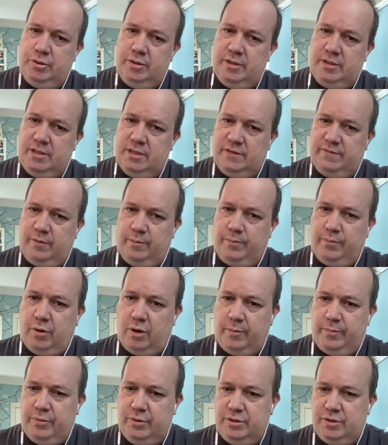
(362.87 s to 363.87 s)
opportunities for
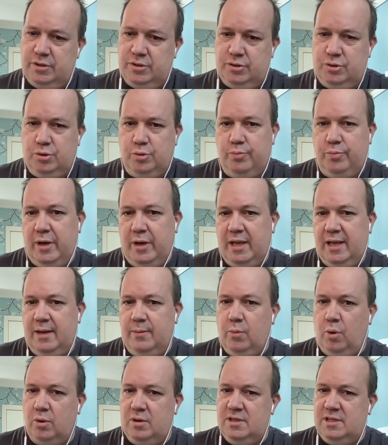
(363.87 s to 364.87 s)
publishers to bring
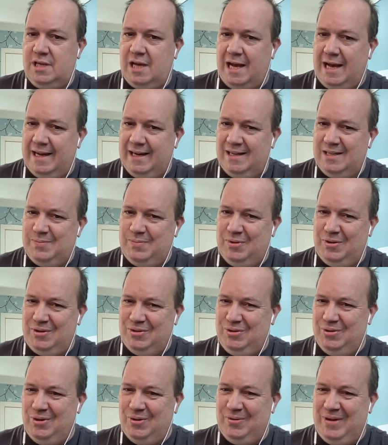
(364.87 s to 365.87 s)
in more titles
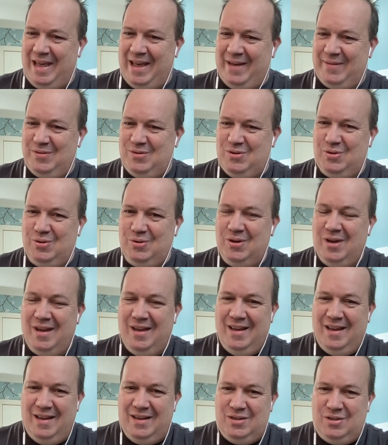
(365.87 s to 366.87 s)
because you don't have to
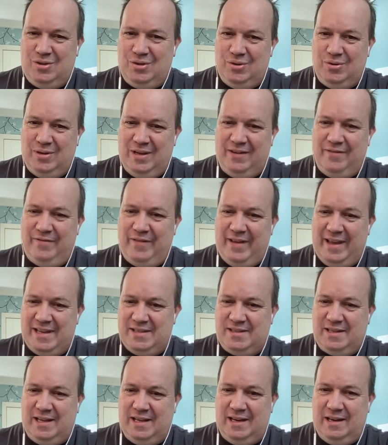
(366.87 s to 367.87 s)
to
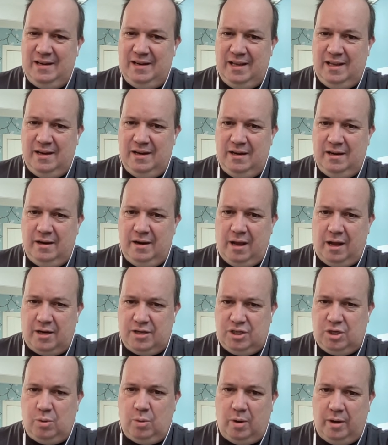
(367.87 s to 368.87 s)
invest in in
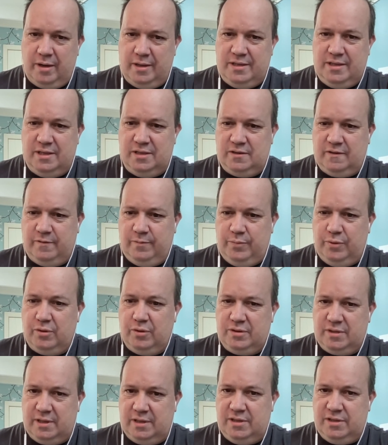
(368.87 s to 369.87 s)
large quantities of
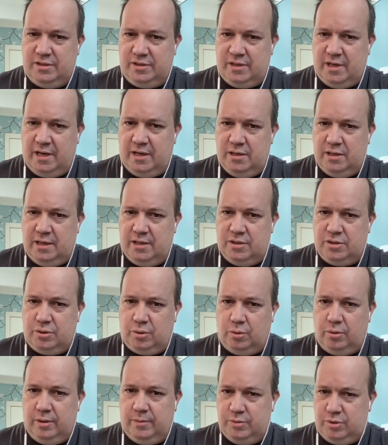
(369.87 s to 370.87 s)
books and and, and
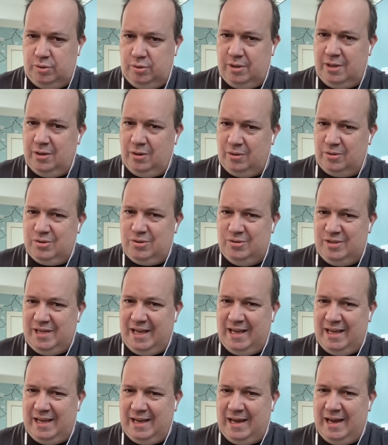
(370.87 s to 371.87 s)
store them. So you can also
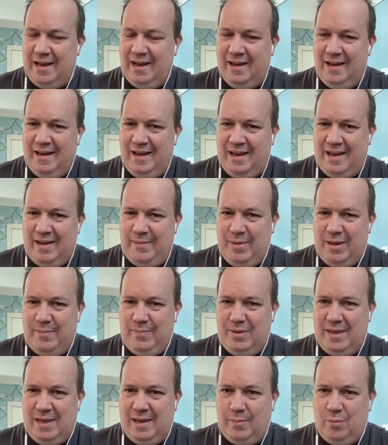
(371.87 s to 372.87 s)
take a, a
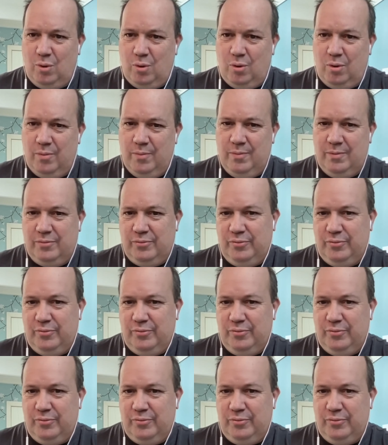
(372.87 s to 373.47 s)
maybe a more